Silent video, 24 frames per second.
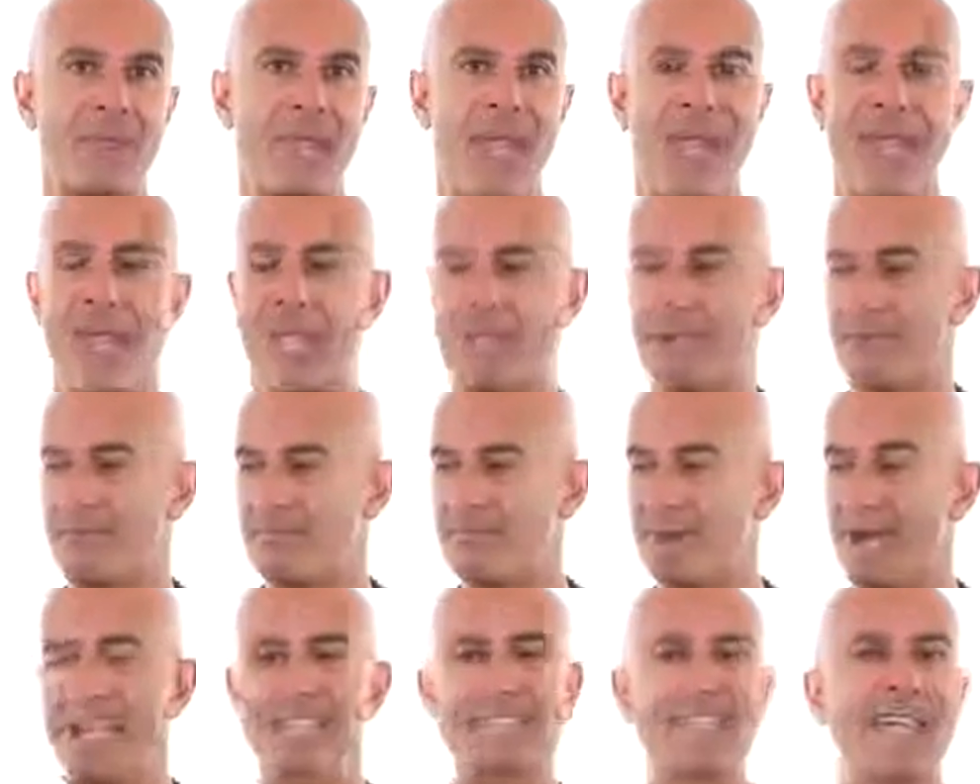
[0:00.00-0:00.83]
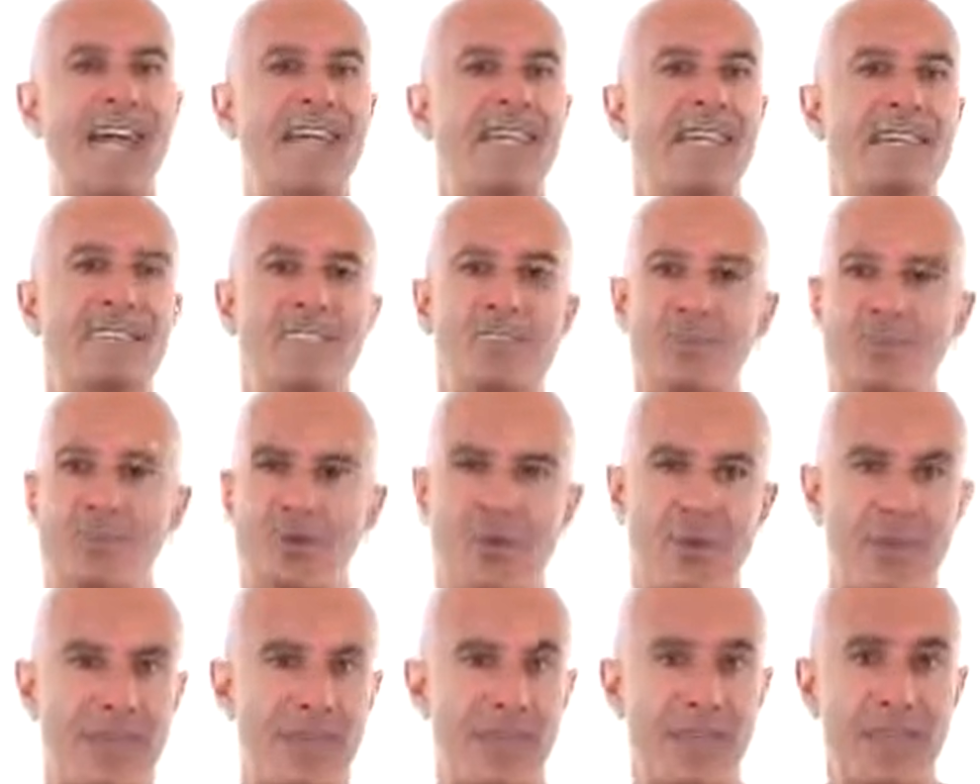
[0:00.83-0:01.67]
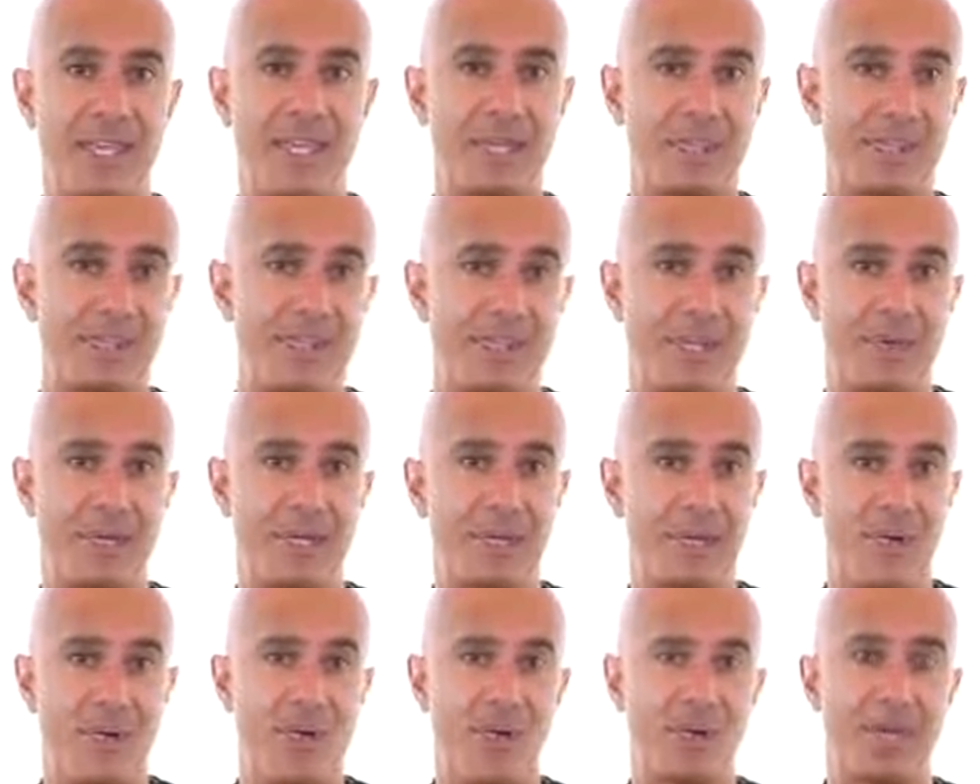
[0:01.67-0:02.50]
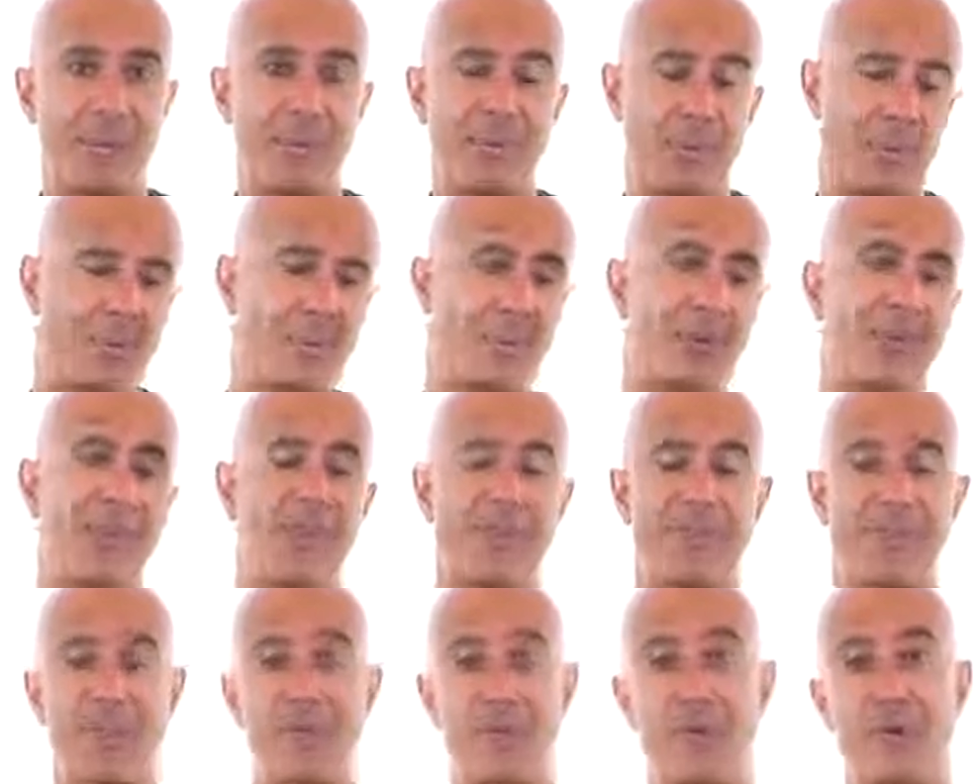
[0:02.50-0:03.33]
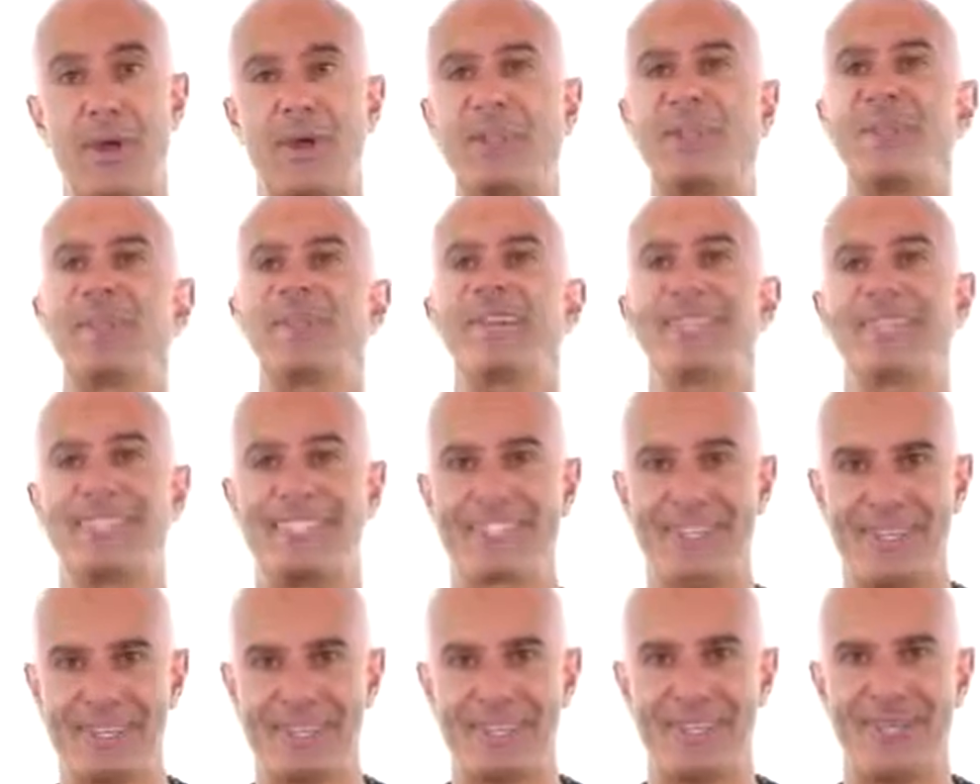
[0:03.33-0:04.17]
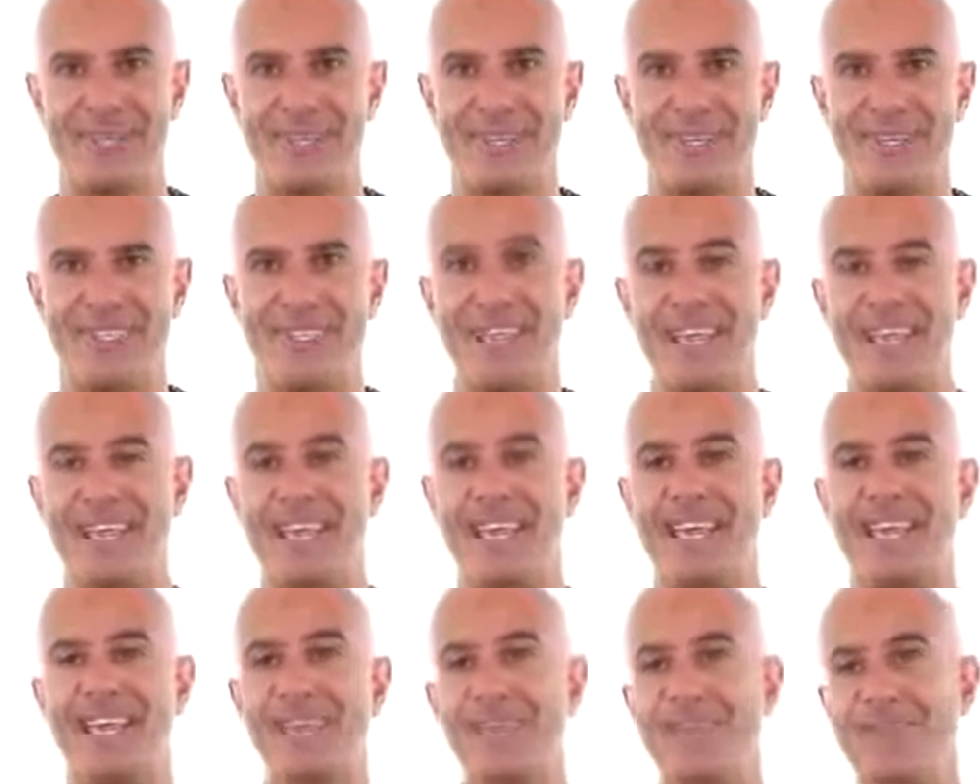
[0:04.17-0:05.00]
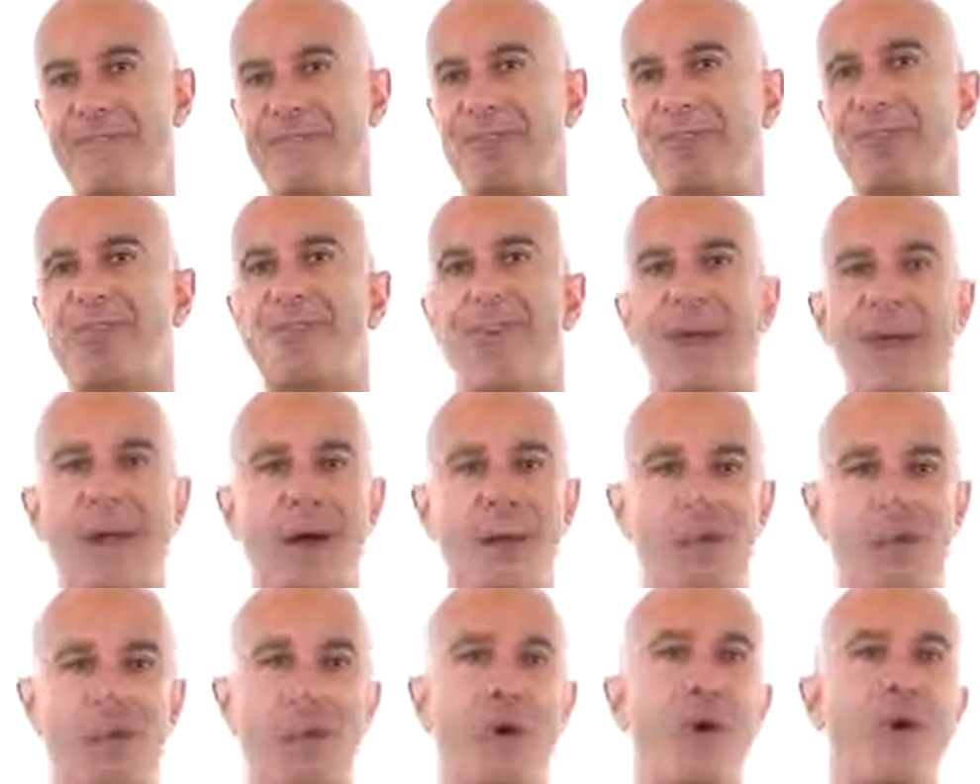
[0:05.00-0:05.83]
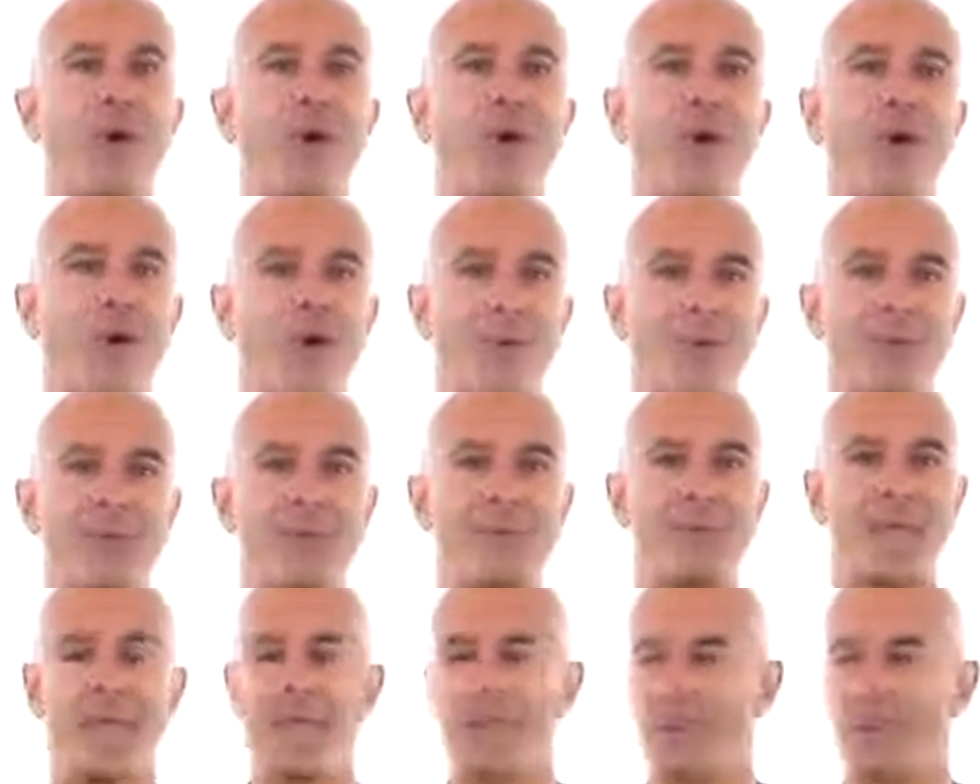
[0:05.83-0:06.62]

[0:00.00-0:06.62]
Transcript: And my dad did some great things for me growing up, and one of the great things he did for me is he filled our home